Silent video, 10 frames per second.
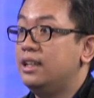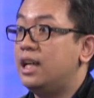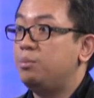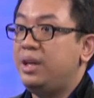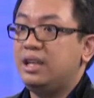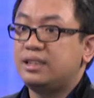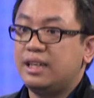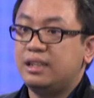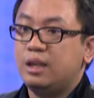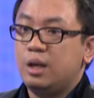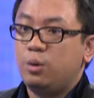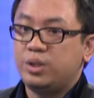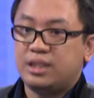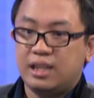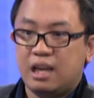That being said, we
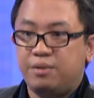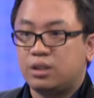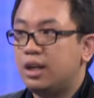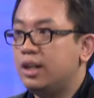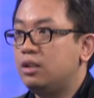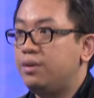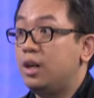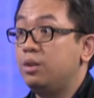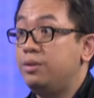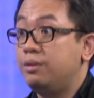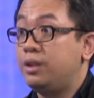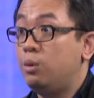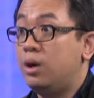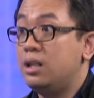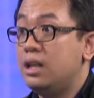still have a target of around
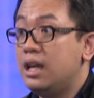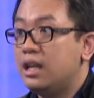51.